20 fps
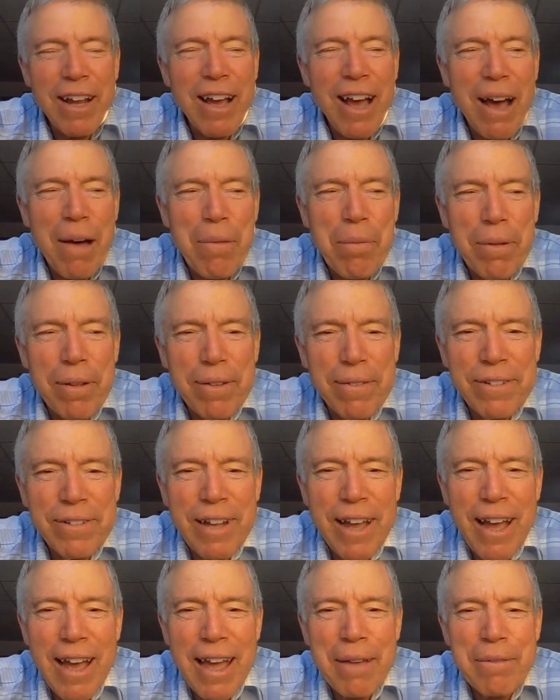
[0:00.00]
couple of
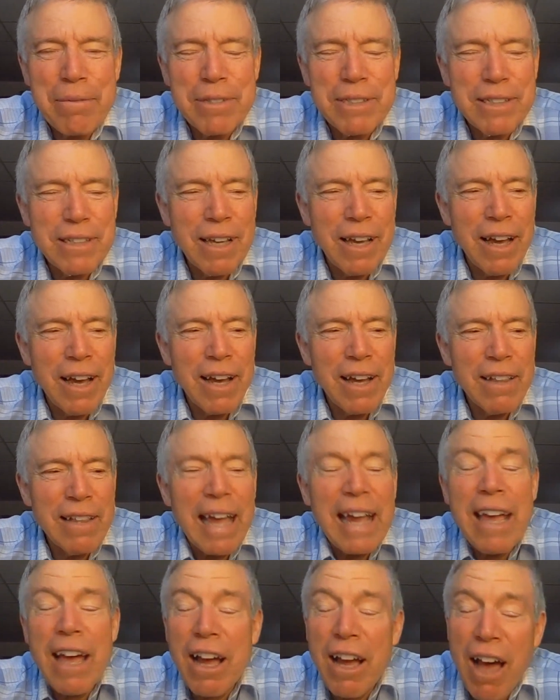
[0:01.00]
times,
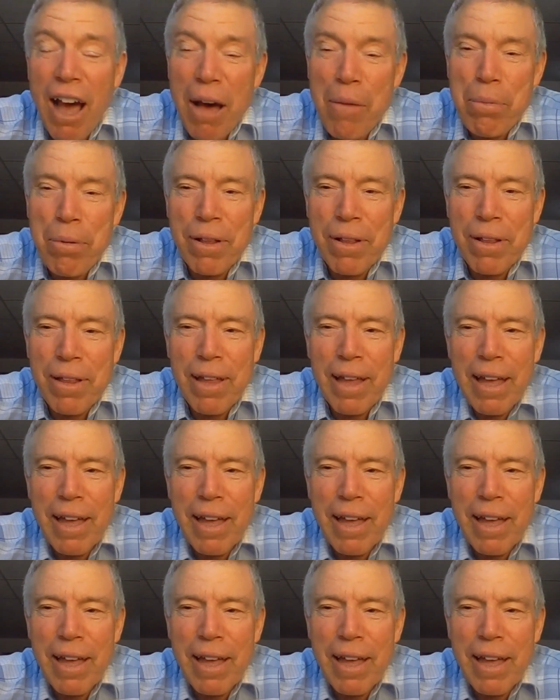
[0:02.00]
like a couple